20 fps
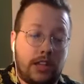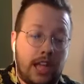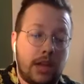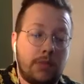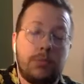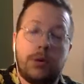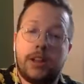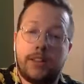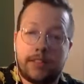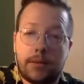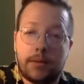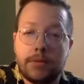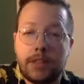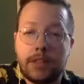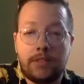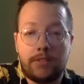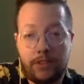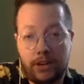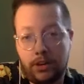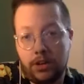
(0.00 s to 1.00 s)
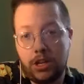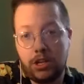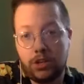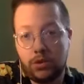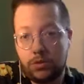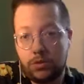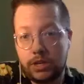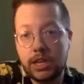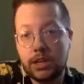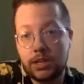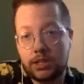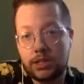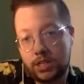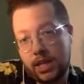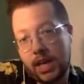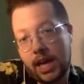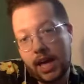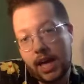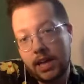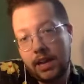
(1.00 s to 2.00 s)
can bring something very unique to
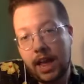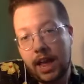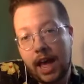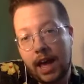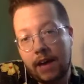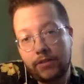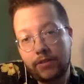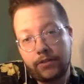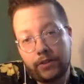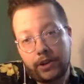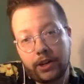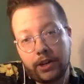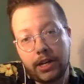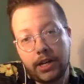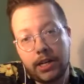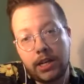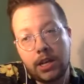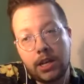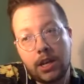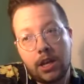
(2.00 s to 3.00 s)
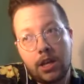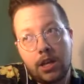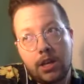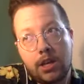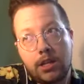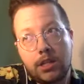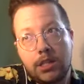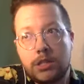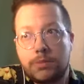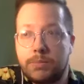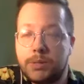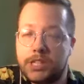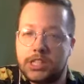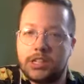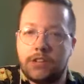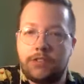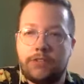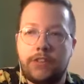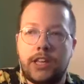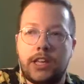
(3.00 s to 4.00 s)
that and have a very
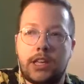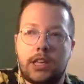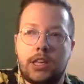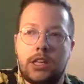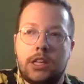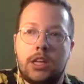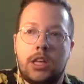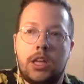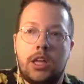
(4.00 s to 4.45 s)
specific